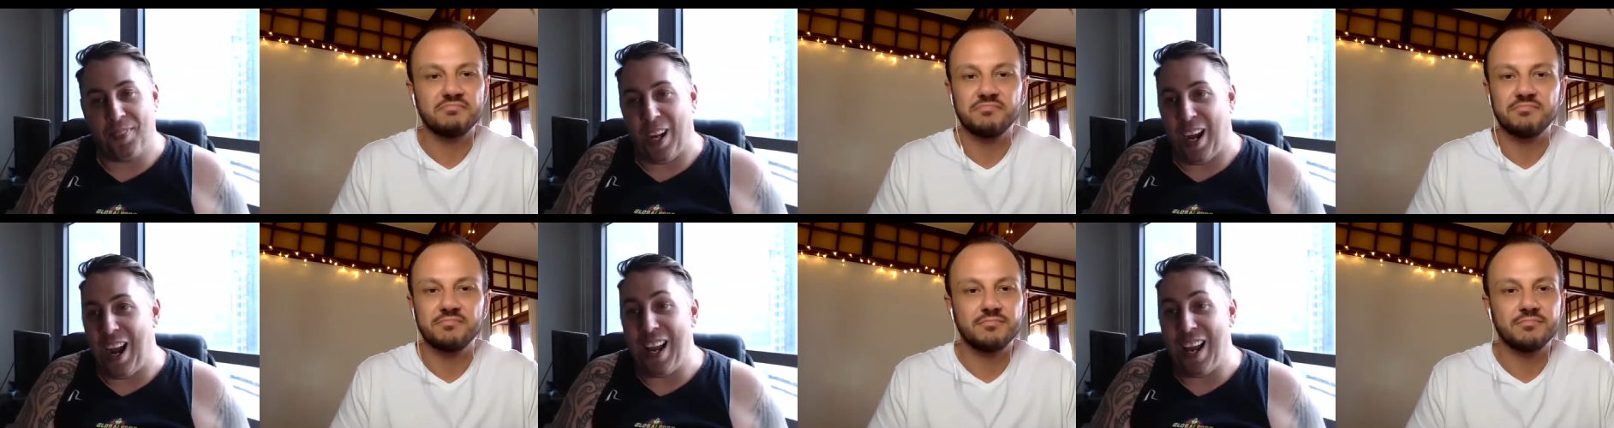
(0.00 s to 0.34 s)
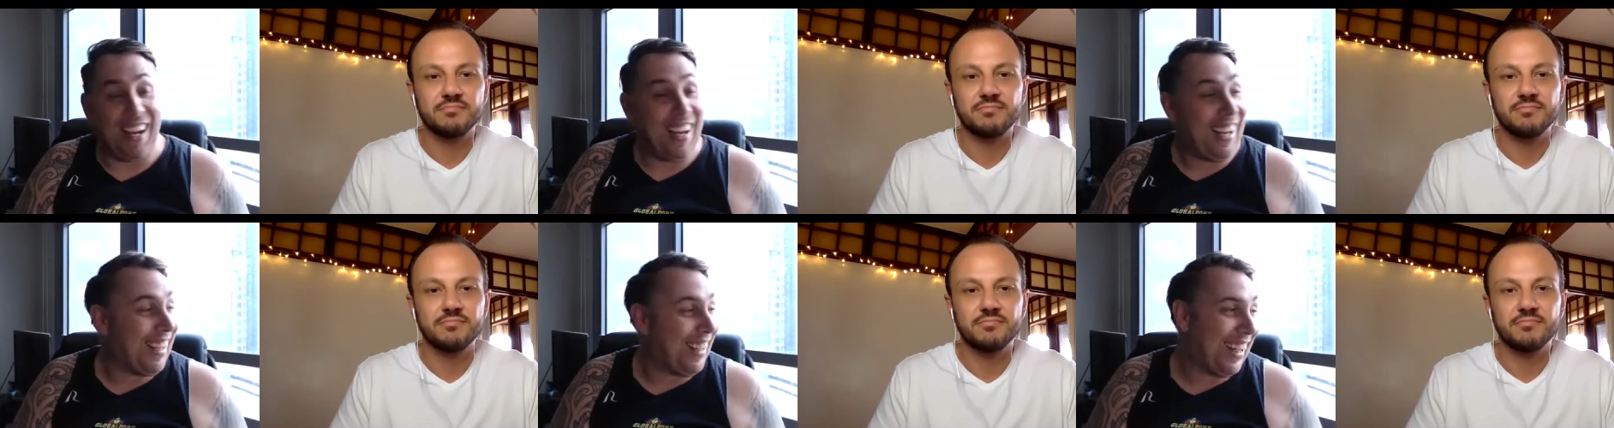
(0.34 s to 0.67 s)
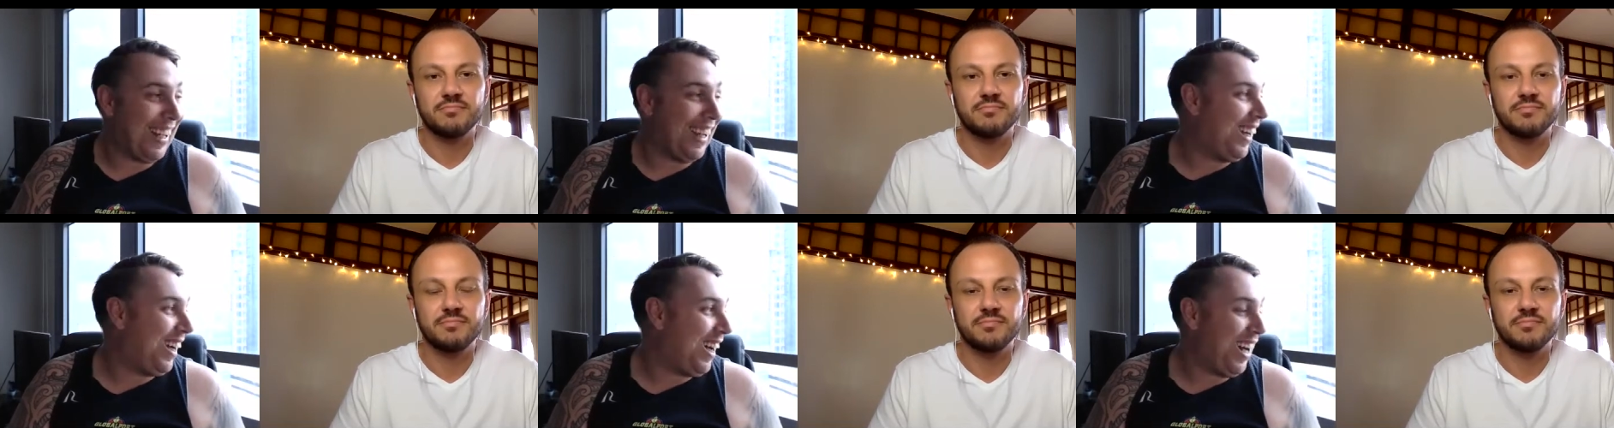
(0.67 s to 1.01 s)
Speaker 1: I
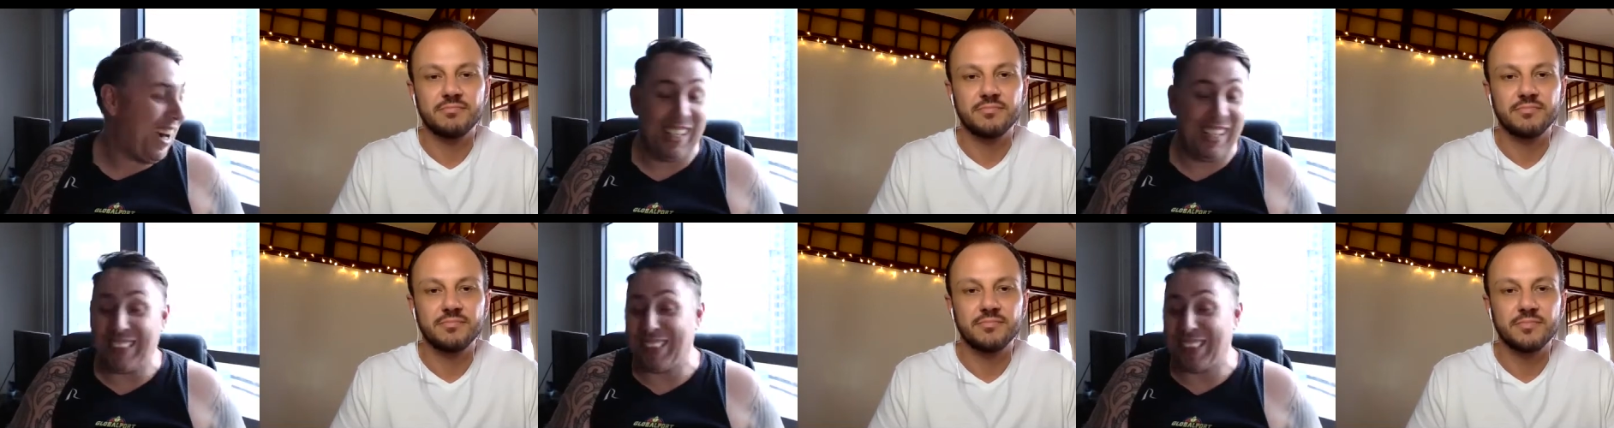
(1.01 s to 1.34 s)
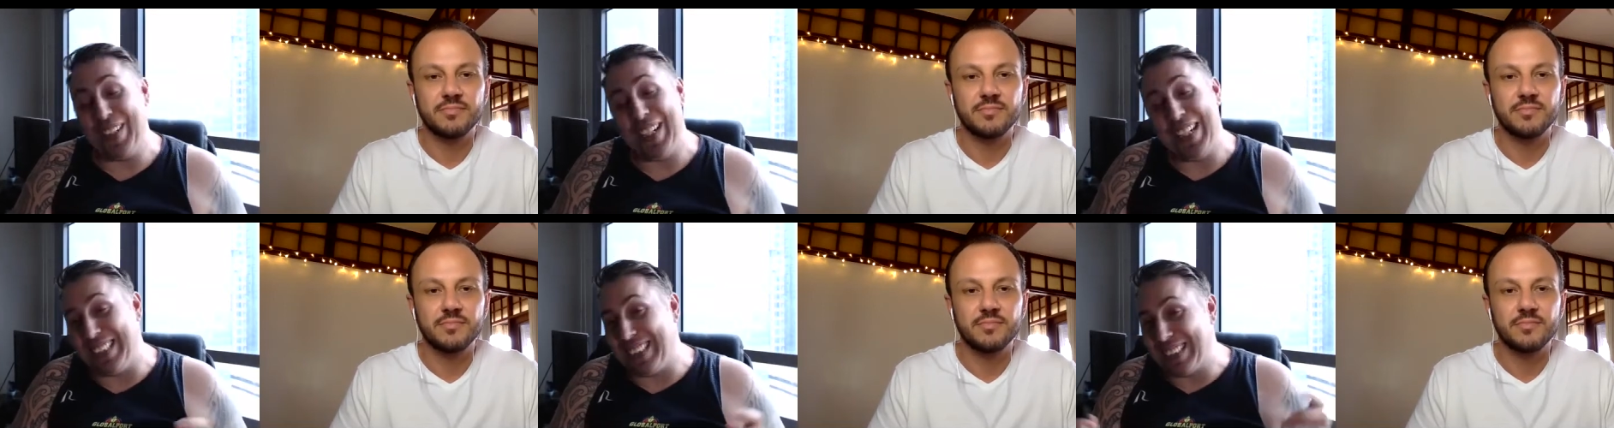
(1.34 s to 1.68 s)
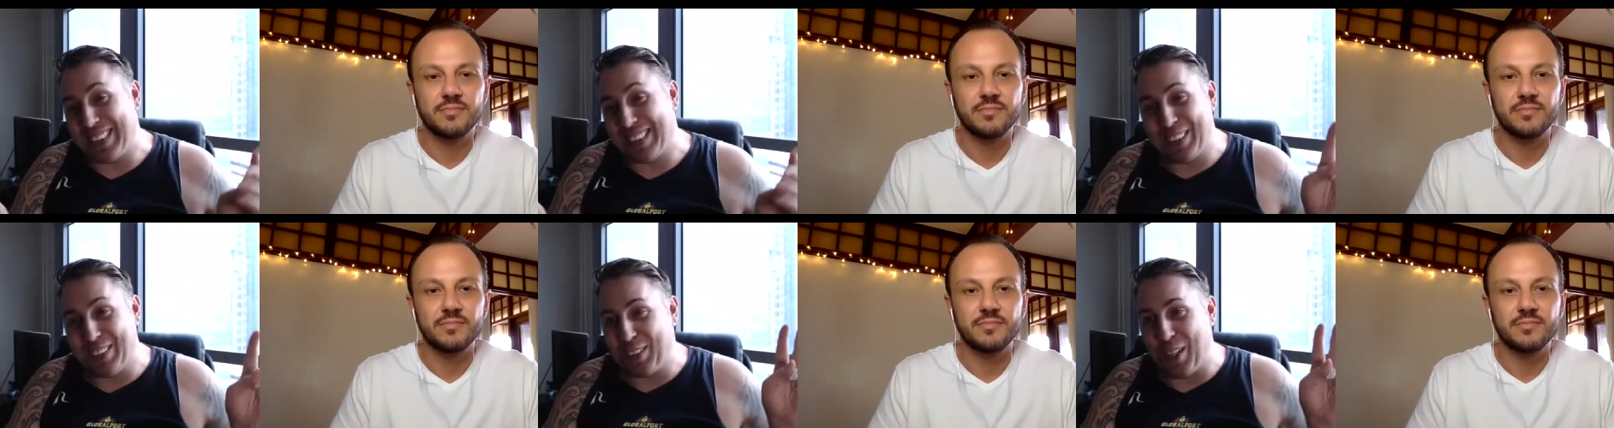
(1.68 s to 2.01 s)
like I swear,
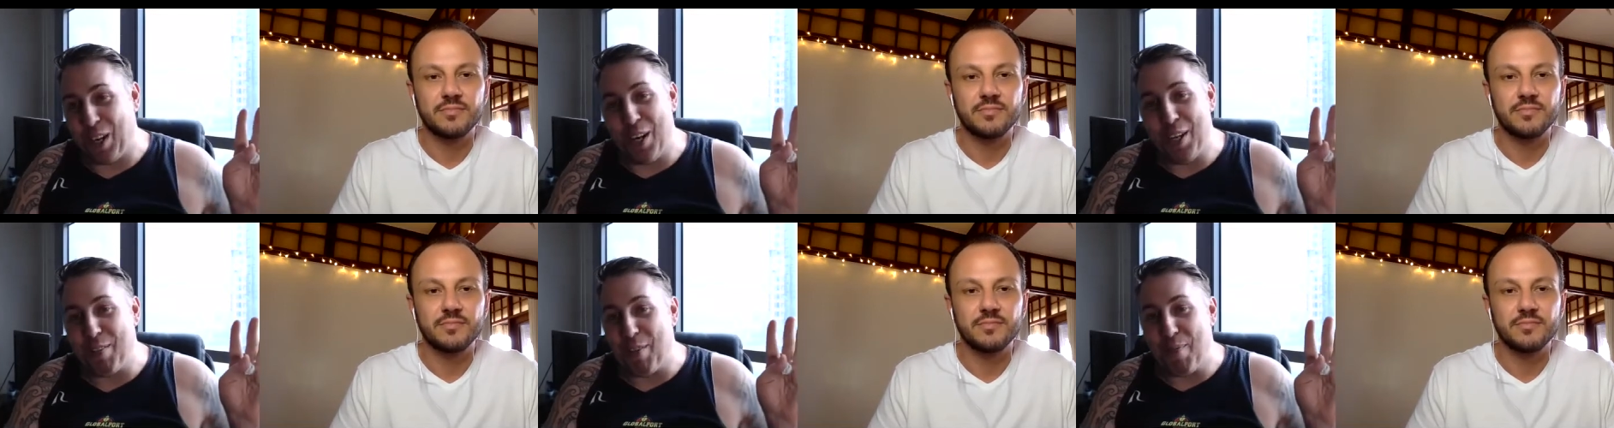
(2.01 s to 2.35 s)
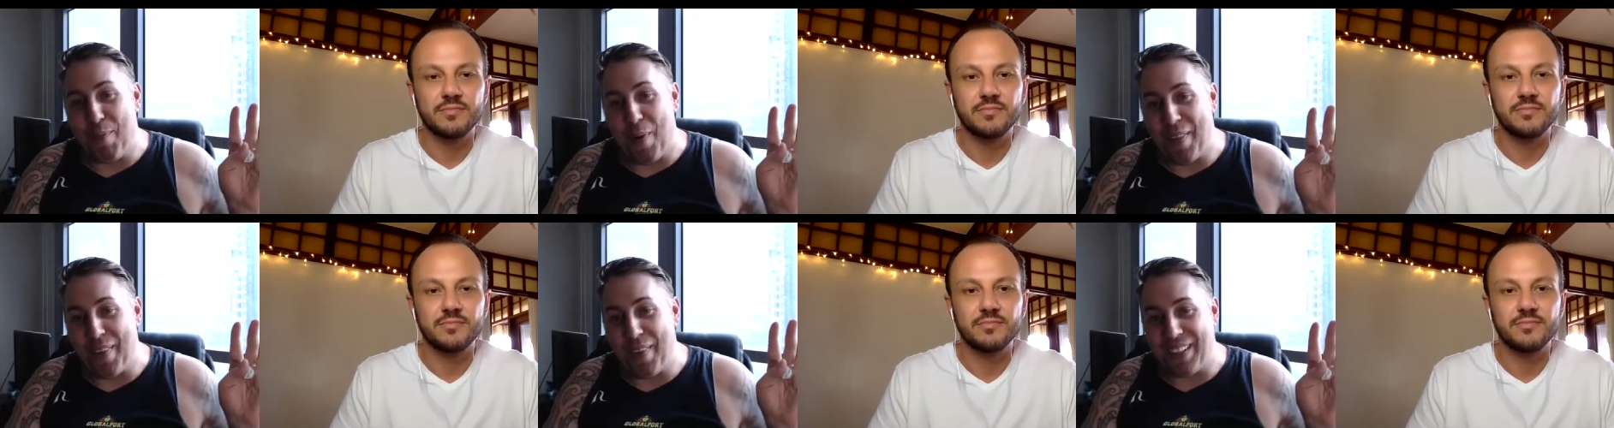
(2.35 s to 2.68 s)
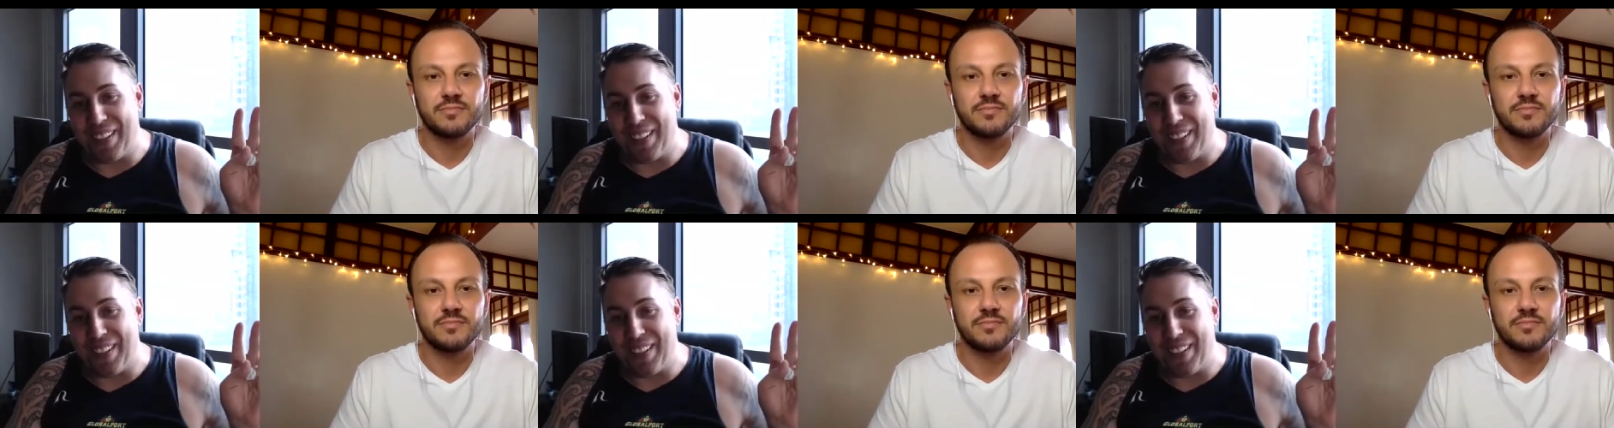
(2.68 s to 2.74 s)
just don't even bother.